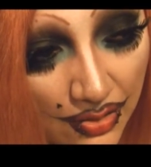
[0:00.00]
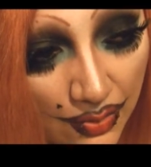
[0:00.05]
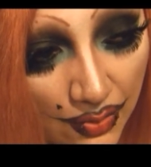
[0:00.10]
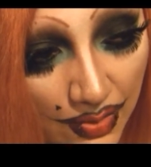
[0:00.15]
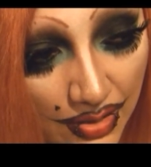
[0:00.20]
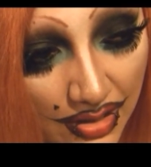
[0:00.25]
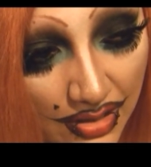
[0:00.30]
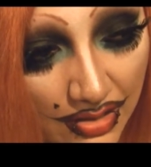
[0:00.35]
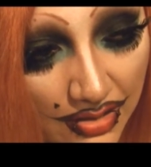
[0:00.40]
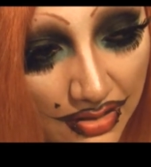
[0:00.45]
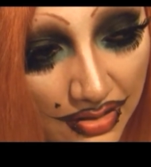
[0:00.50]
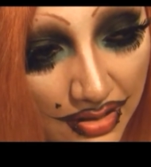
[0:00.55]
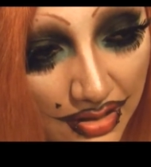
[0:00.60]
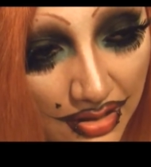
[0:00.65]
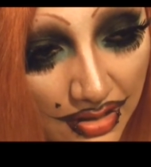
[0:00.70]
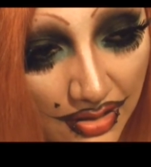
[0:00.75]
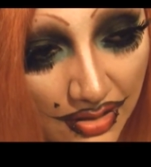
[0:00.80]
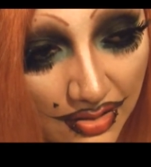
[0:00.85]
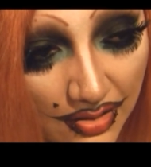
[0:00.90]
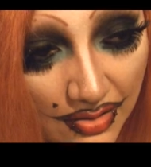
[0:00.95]
with
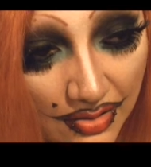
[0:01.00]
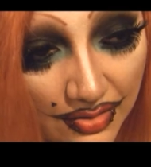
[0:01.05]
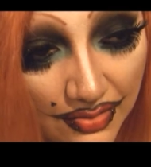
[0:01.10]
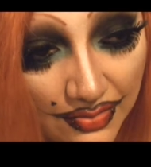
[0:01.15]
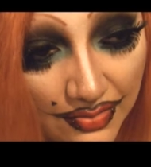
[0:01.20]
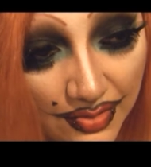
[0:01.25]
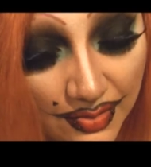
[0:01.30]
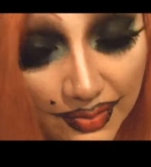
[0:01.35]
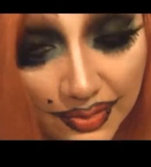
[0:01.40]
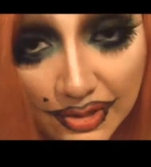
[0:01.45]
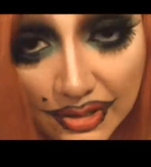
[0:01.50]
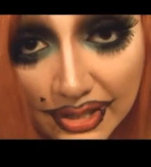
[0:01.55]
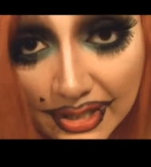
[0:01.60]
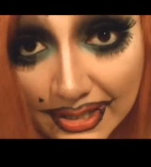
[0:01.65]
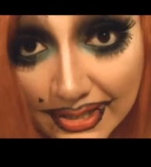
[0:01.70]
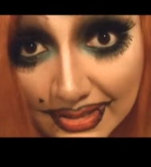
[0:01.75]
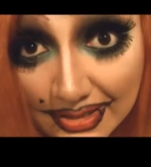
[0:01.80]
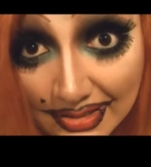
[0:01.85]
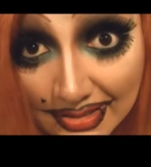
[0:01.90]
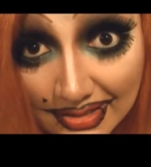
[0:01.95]
the
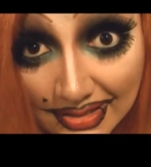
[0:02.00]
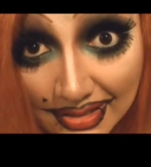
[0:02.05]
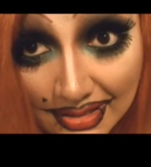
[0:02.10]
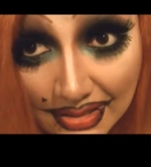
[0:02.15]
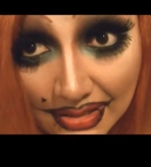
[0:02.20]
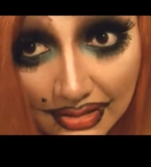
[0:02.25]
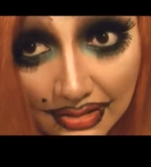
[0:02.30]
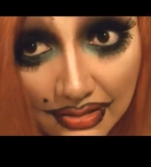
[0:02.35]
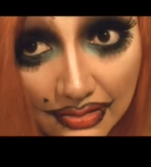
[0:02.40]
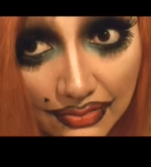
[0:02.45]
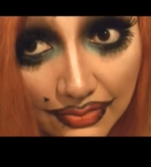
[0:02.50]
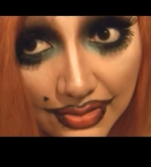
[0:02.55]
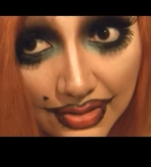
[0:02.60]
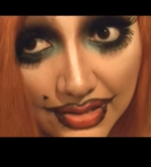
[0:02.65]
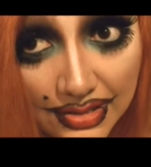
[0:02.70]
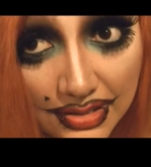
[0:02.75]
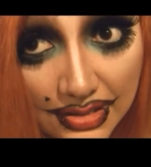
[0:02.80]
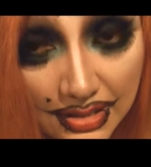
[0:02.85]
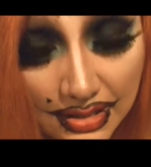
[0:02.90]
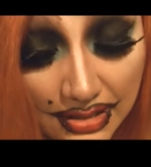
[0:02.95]
burlesque scene,
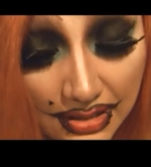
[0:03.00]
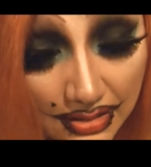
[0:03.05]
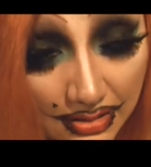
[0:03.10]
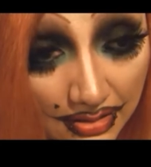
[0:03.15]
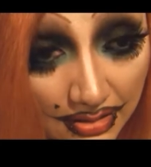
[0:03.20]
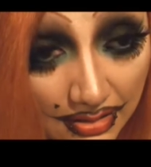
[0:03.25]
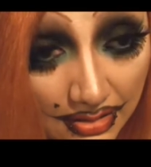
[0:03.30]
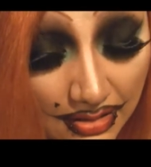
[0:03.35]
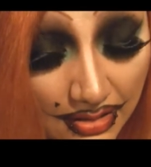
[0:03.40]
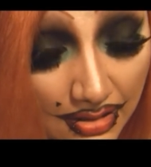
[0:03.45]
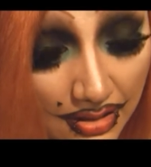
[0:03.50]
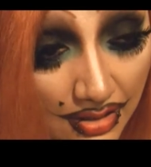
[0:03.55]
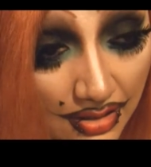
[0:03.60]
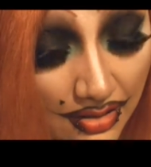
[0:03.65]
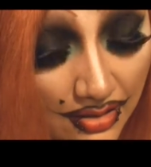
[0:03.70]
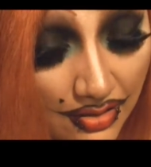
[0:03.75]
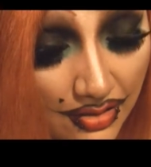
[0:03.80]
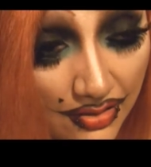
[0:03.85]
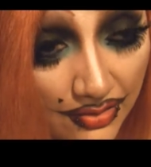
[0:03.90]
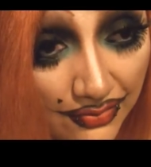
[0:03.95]
once I
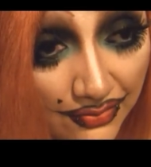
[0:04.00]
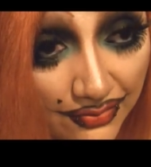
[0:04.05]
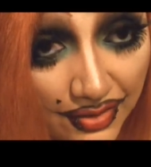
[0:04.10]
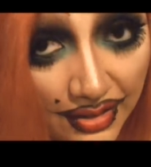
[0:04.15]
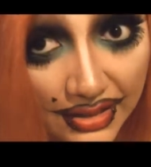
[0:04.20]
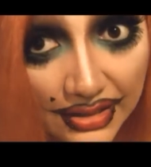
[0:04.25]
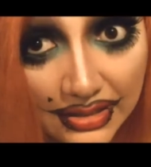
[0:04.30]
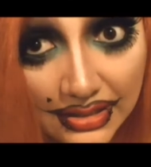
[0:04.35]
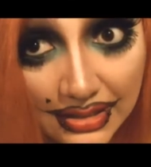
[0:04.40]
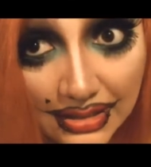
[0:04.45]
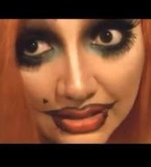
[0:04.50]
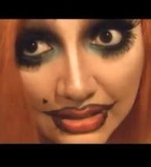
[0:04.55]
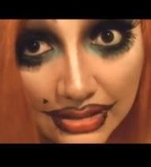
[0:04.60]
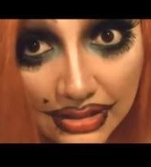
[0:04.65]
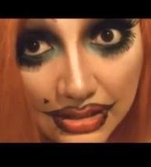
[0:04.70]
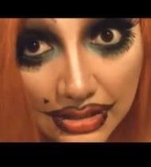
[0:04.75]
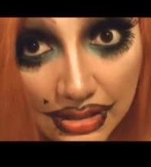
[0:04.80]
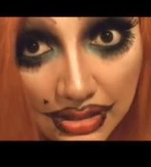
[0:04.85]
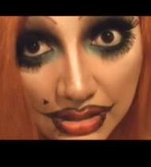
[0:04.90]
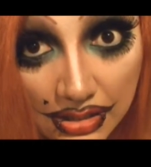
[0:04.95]
find an
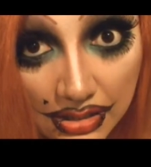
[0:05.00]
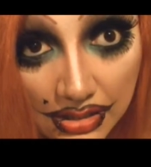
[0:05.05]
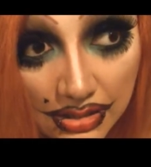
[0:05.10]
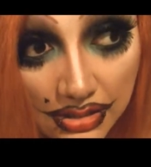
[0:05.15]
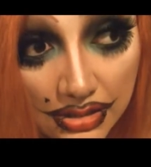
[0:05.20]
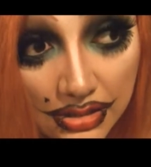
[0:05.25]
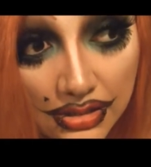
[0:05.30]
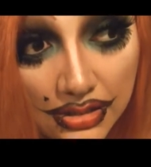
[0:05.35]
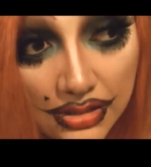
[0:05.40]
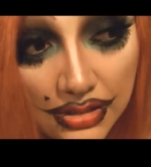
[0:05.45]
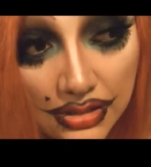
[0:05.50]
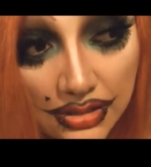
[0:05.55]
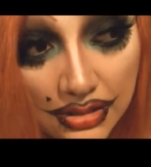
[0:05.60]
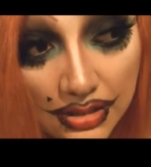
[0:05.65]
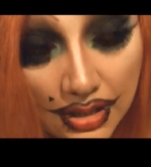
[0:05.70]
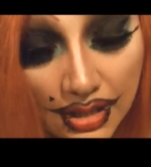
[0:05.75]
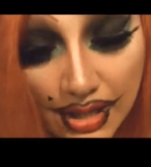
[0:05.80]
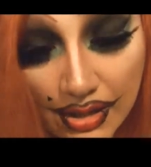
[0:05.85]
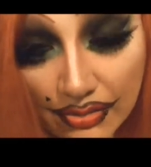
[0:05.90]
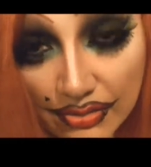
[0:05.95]

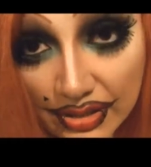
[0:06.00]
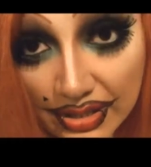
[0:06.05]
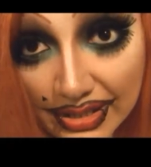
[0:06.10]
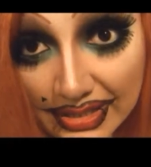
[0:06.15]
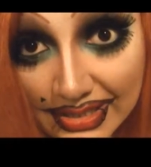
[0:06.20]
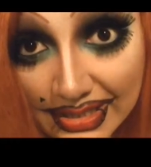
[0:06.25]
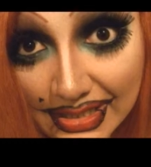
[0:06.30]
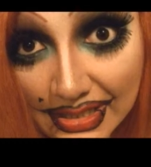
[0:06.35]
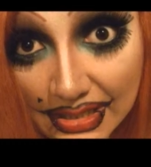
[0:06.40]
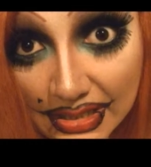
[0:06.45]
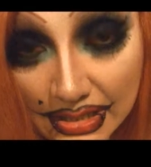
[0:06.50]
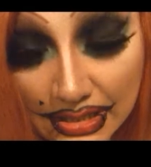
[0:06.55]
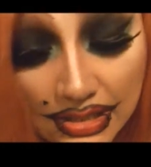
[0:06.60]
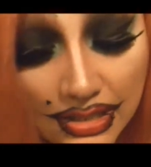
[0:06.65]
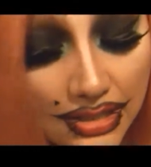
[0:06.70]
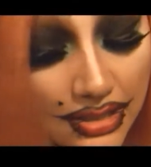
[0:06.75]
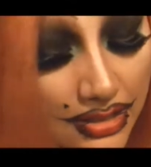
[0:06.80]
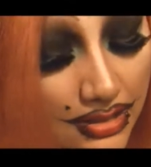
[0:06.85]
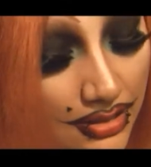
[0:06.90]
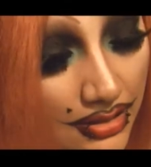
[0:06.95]
outlet in.